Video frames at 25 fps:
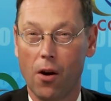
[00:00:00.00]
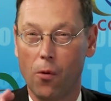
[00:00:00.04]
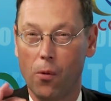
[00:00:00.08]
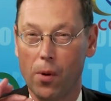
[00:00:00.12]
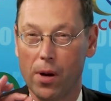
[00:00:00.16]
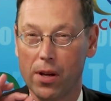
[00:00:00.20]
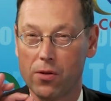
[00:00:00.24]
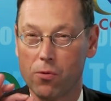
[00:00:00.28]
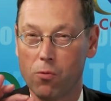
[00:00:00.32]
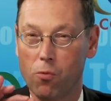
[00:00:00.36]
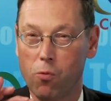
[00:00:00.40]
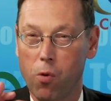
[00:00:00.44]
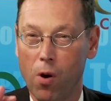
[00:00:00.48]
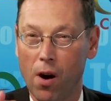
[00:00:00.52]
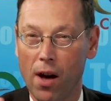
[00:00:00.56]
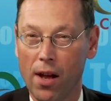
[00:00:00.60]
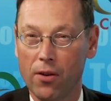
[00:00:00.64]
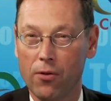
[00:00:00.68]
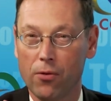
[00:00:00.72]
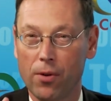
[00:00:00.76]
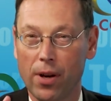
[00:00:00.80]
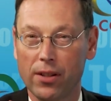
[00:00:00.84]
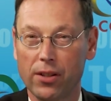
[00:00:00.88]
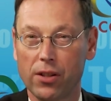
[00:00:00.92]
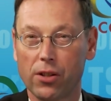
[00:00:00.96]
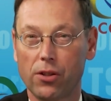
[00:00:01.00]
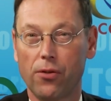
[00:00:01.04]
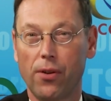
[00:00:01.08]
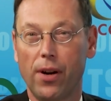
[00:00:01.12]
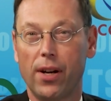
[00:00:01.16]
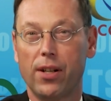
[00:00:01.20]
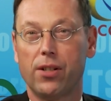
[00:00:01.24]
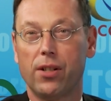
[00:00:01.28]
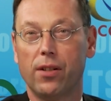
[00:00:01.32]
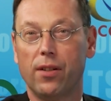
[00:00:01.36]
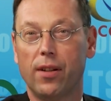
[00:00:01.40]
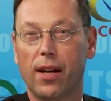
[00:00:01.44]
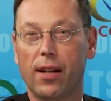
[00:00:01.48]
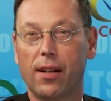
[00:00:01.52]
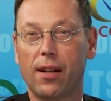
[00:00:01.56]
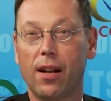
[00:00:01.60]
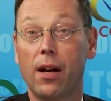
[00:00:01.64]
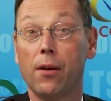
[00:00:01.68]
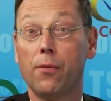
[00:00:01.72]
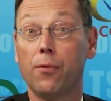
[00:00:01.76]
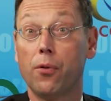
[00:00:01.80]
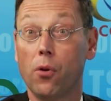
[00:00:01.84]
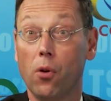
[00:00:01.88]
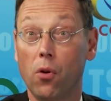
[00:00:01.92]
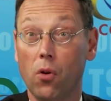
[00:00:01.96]
with one registration
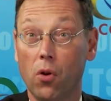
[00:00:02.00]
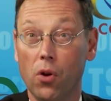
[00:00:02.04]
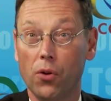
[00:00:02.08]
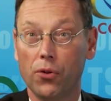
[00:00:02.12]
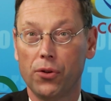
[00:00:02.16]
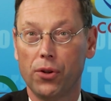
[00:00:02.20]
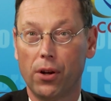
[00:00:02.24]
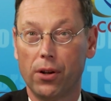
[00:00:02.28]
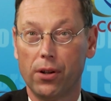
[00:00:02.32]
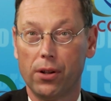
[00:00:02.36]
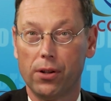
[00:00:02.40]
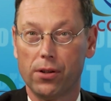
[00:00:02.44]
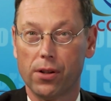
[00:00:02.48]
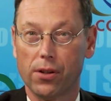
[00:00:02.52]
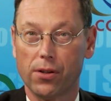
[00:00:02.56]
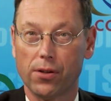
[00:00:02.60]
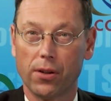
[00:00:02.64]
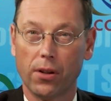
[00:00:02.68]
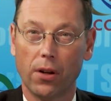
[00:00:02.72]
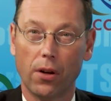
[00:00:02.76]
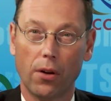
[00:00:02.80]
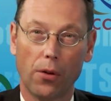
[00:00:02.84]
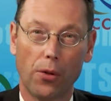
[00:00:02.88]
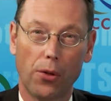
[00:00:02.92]
deadline for all tonnages,